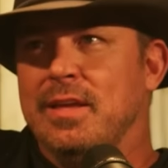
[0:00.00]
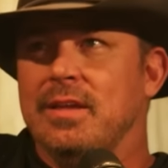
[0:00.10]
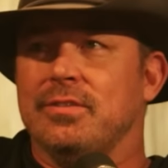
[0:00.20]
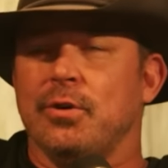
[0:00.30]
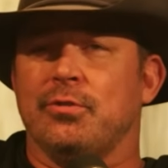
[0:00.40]

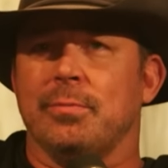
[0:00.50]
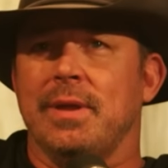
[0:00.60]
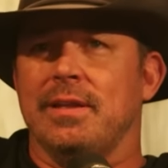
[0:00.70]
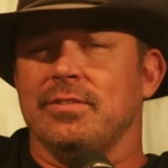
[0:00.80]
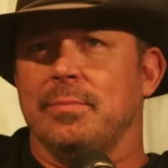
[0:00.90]
Social
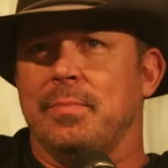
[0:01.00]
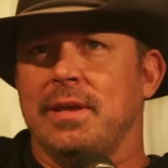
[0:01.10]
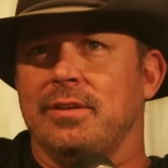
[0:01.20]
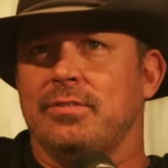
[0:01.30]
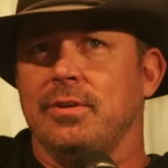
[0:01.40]
media is a
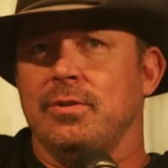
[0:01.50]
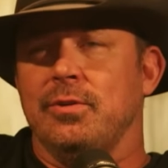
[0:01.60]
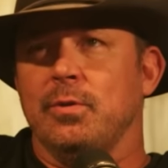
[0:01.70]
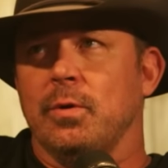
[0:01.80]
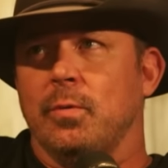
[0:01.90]
beast, dude.
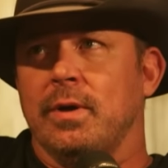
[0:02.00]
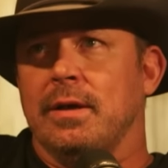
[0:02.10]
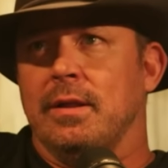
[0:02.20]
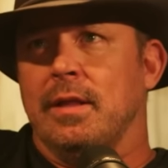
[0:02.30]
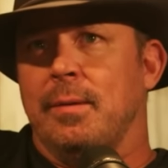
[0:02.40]
You do it
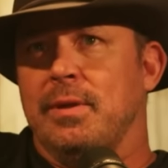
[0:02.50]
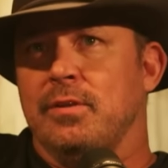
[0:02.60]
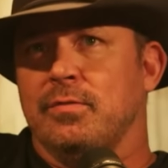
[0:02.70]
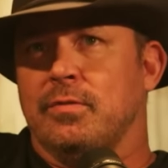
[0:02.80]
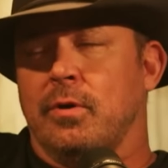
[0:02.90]
well. I mean,
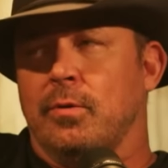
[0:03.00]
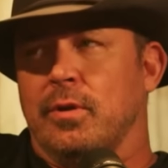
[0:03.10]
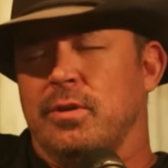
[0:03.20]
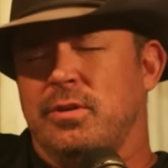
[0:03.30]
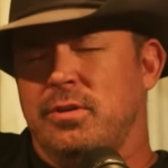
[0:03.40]
you've grown
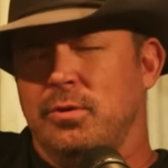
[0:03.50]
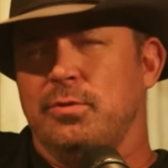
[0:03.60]
a huge